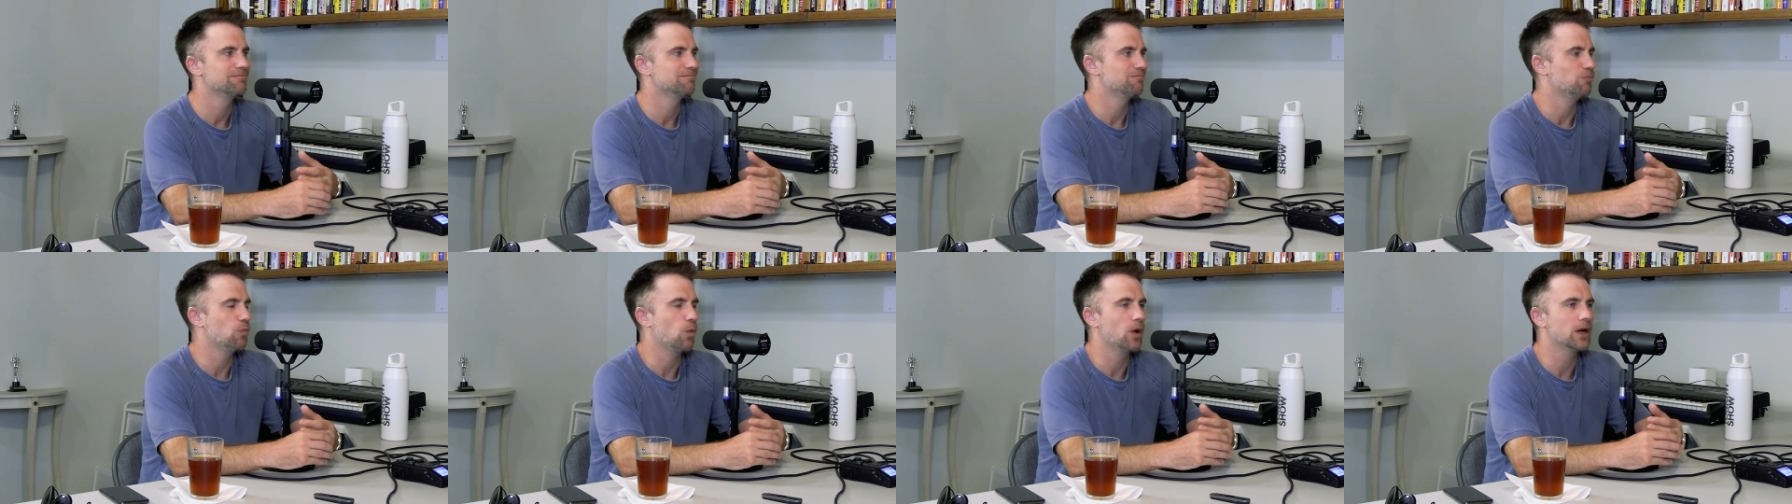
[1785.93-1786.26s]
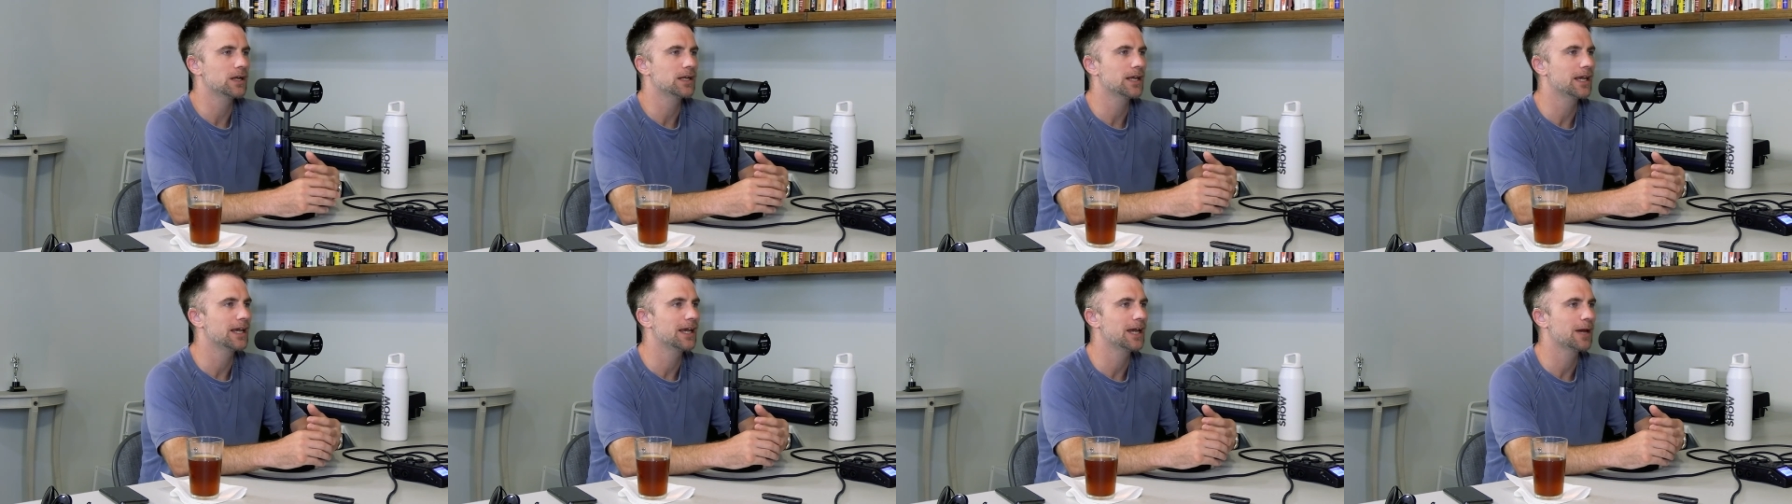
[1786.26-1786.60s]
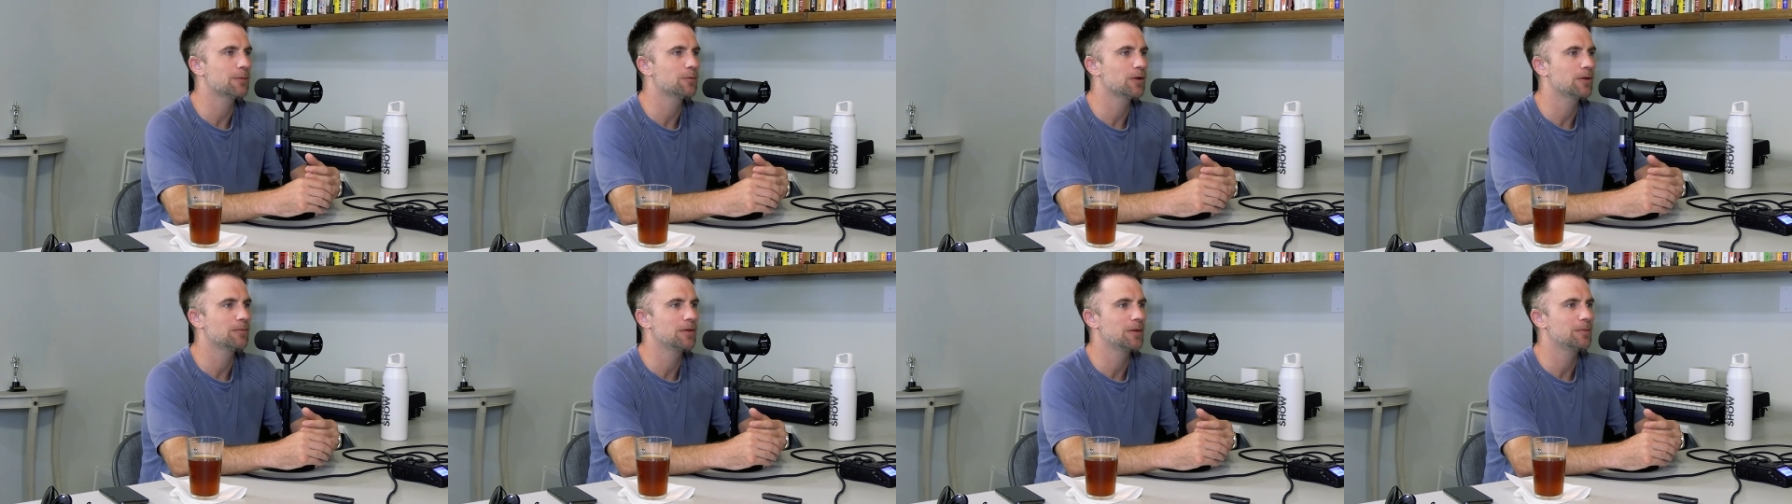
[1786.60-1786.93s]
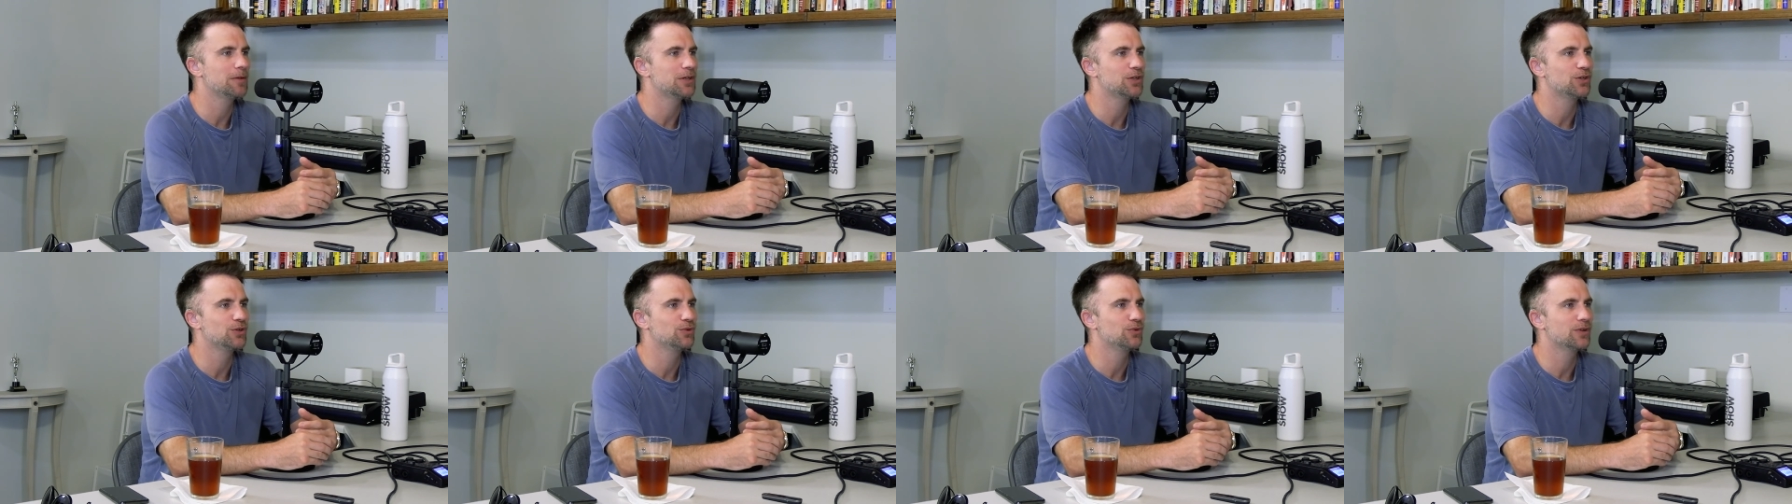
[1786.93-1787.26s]
1 camera,
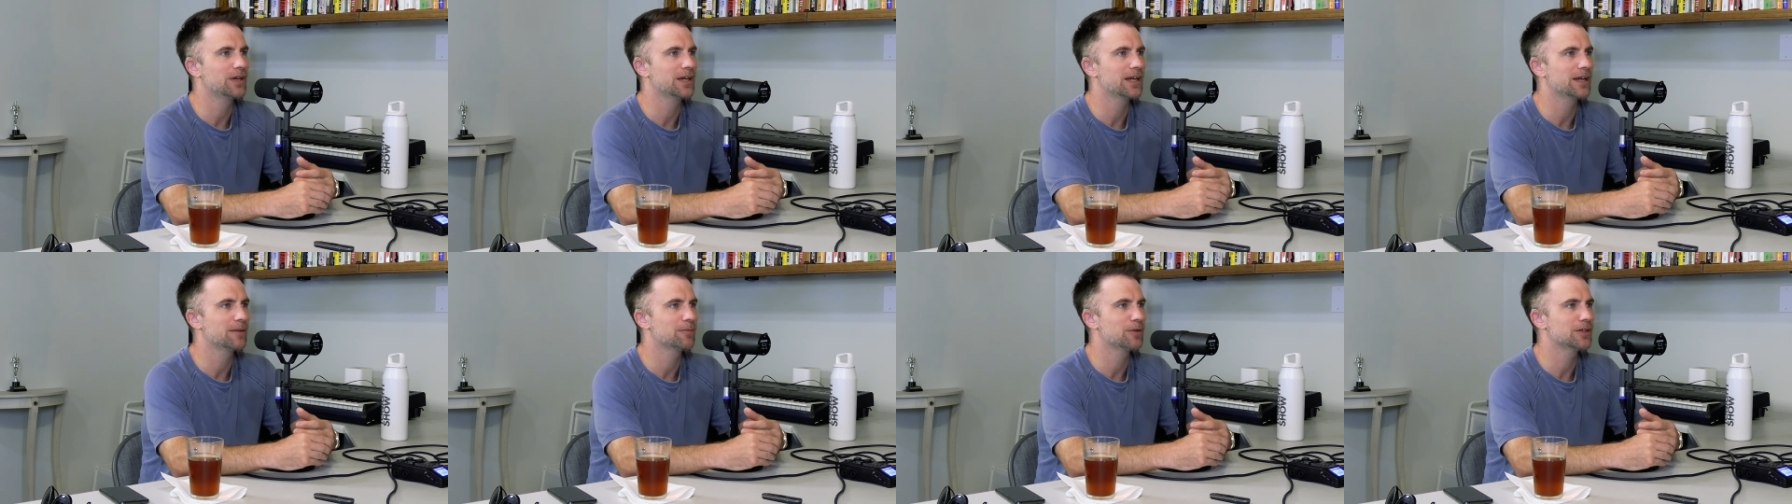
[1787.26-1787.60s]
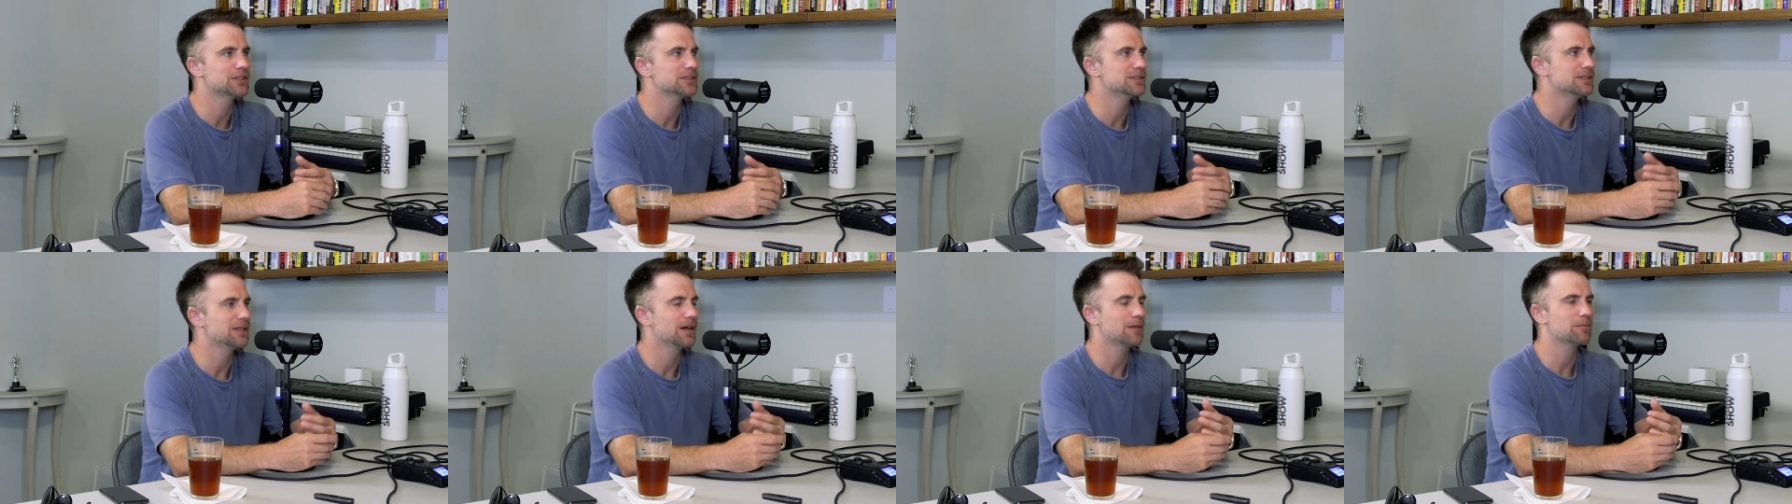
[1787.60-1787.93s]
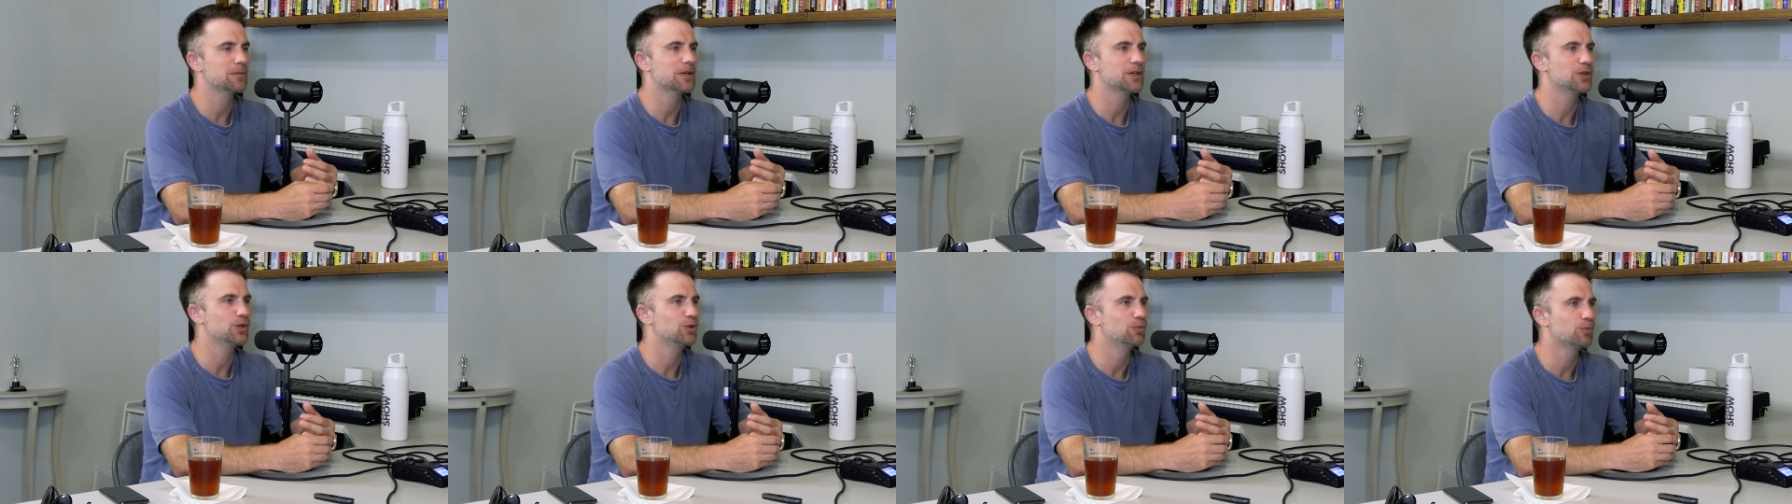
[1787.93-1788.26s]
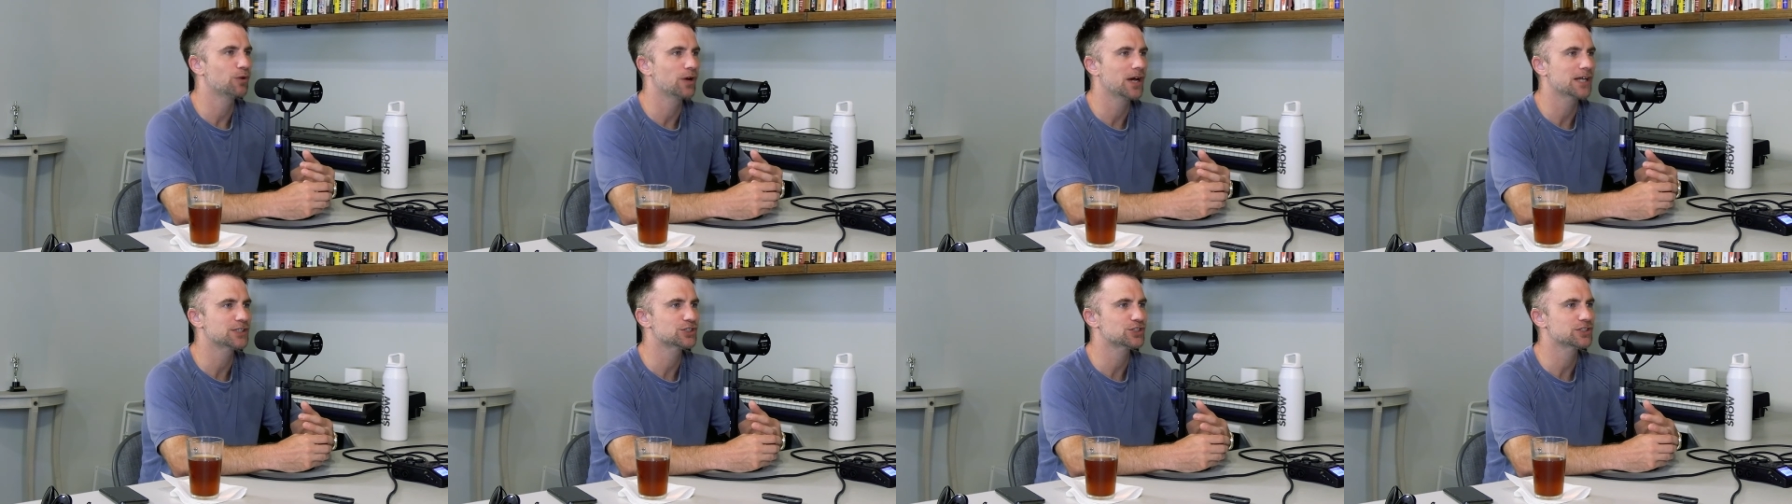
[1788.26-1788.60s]
maybe 2 cameras, and not be too
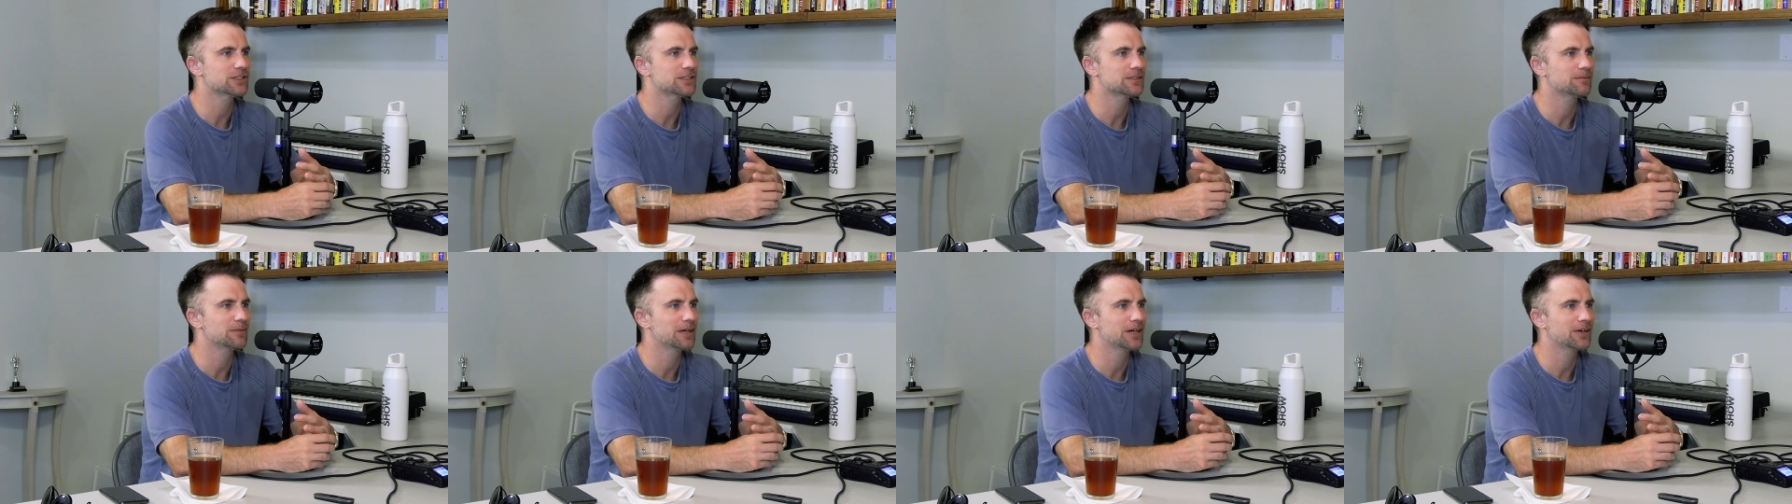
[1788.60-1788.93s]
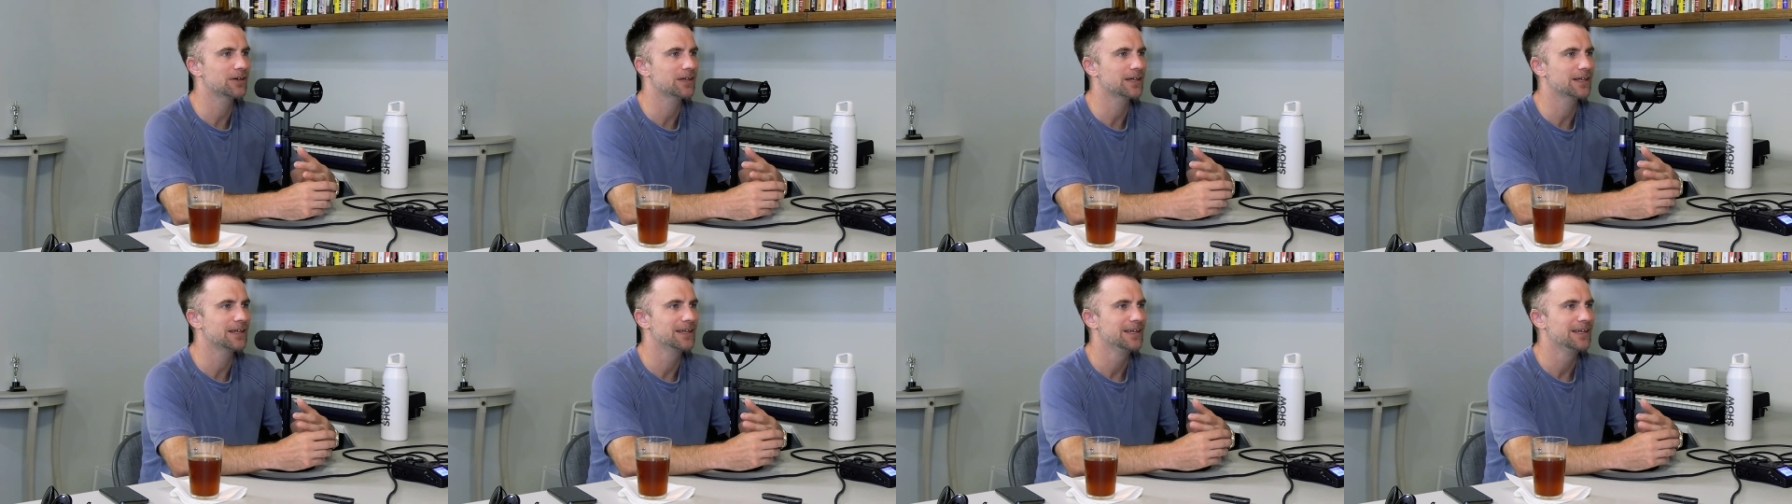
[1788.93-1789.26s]
precious about it.